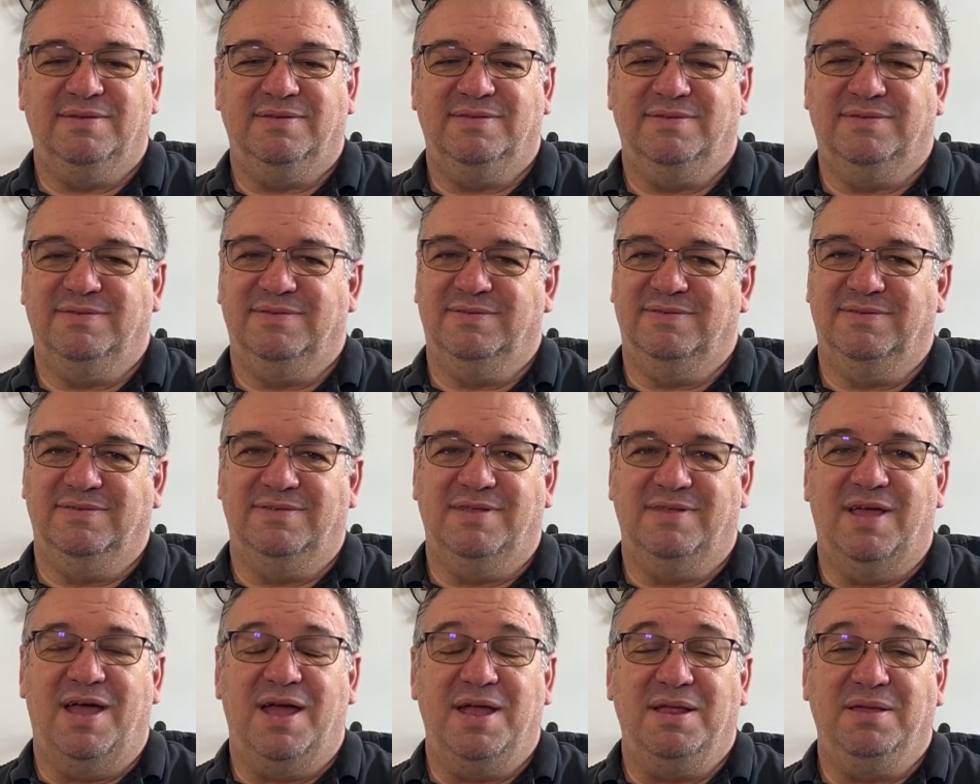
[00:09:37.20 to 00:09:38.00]
This is
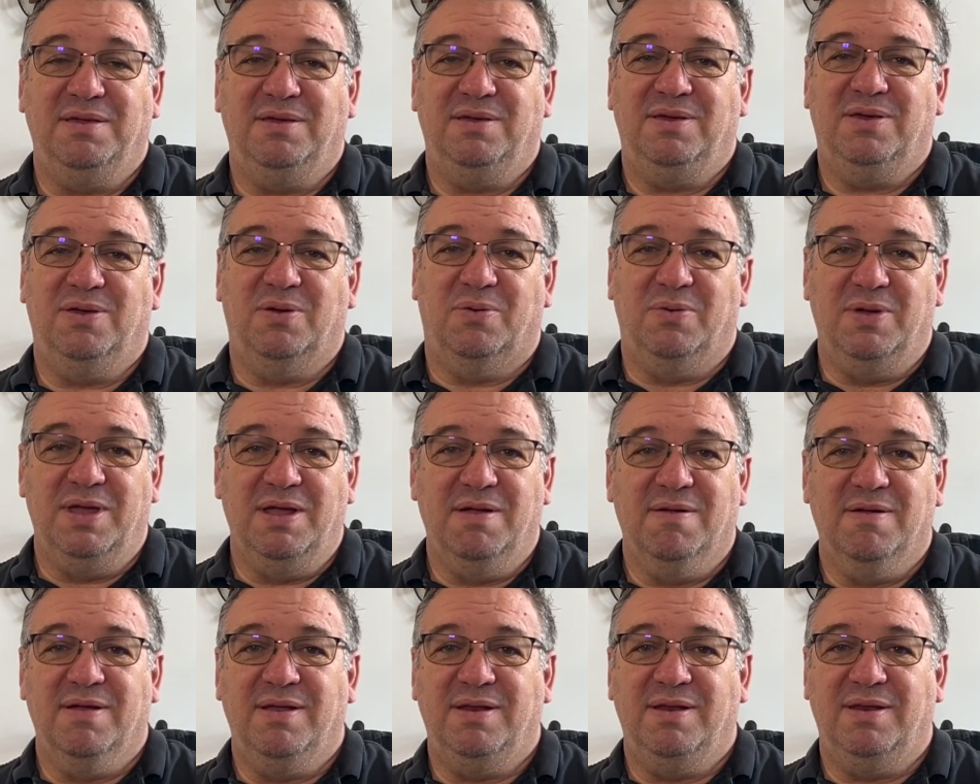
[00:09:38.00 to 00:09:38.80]
not
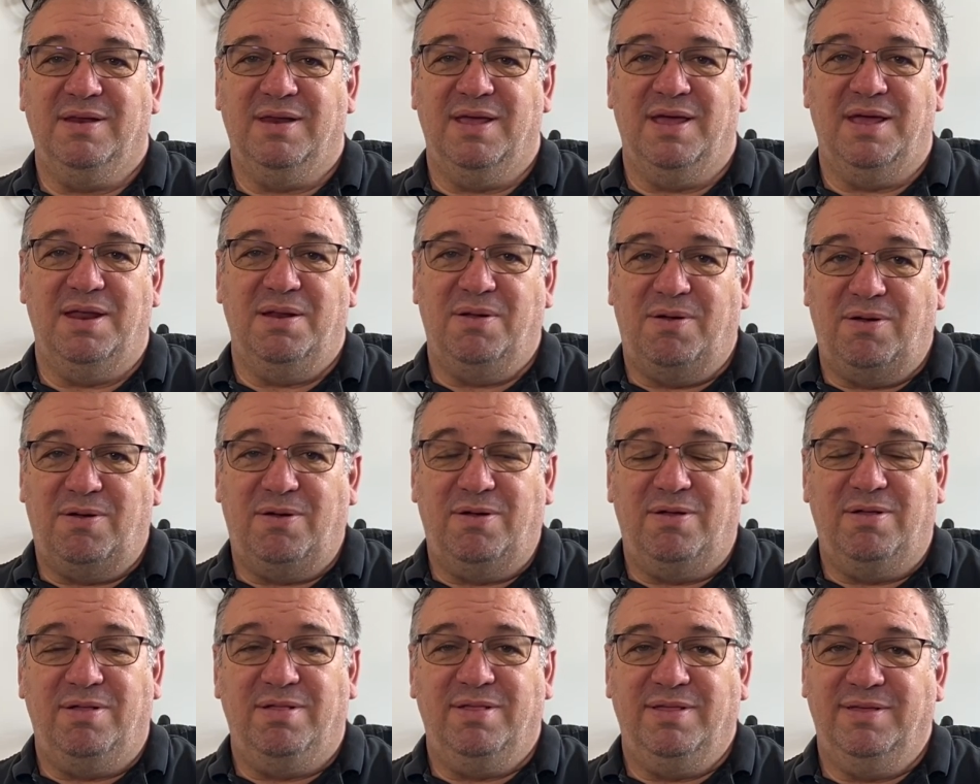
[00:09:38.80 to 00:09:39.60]
coherent at
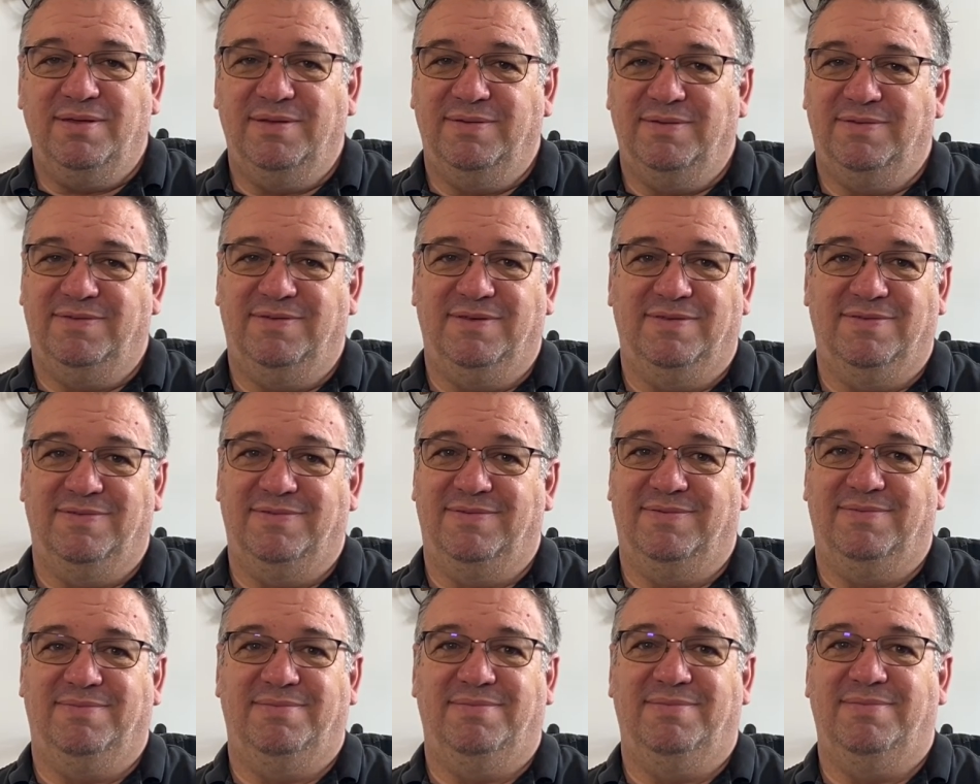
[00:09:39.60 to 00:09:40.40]
all. It's
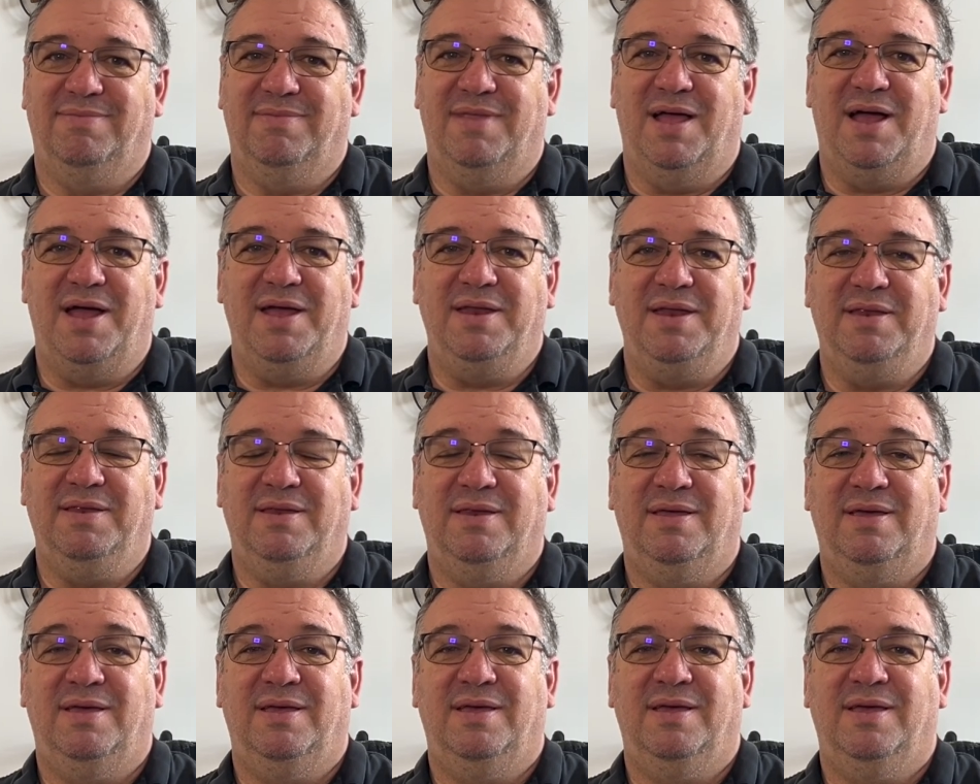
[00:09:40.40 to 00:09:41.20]
not
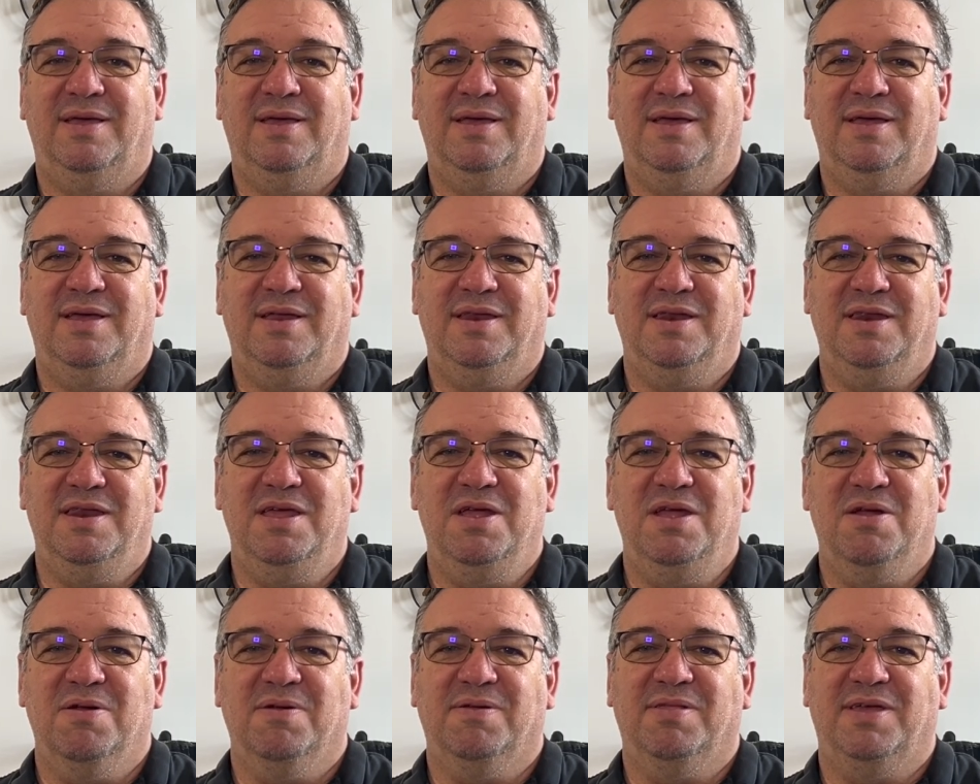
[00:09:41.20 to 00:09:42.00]

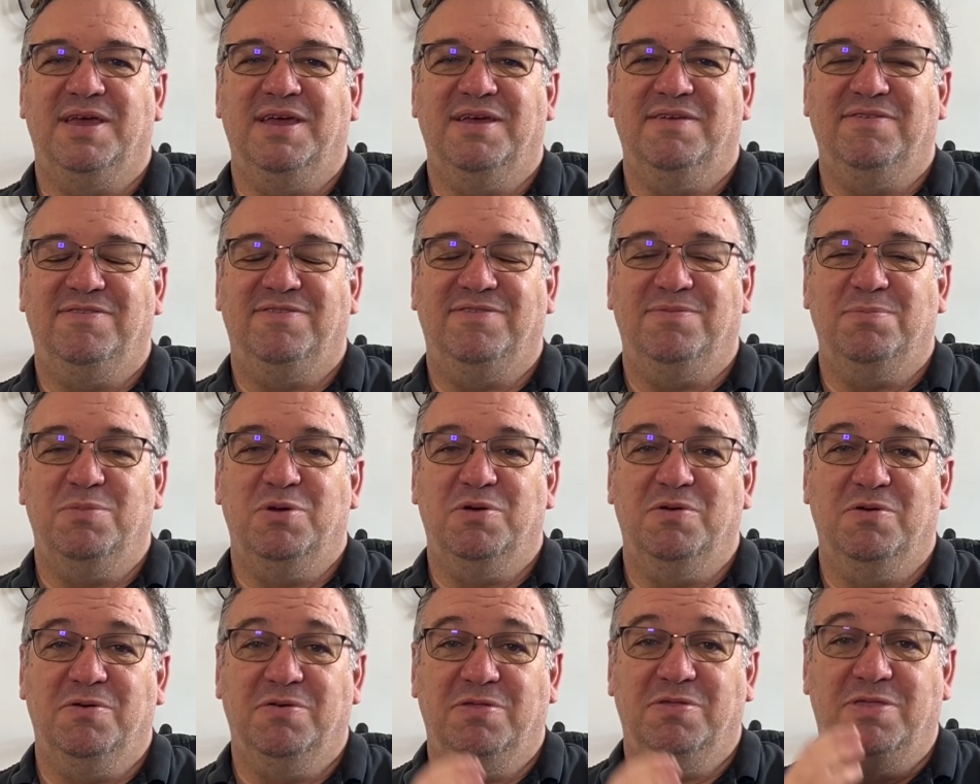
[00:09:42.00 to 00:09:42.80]
nearly as
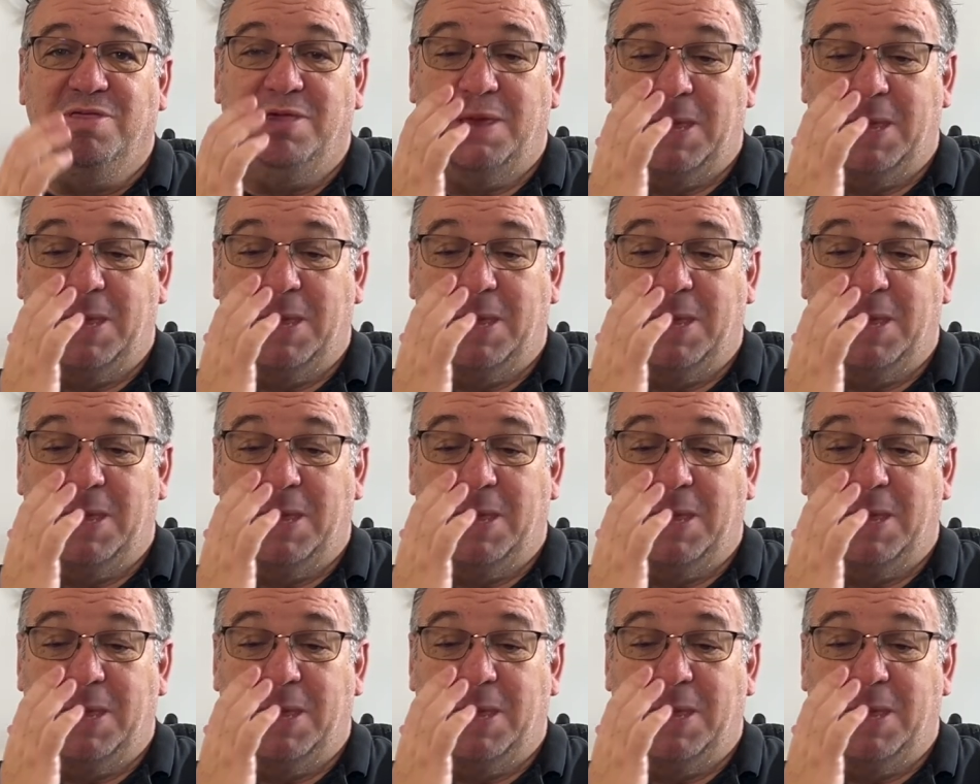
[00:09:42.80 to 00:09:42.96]
smooth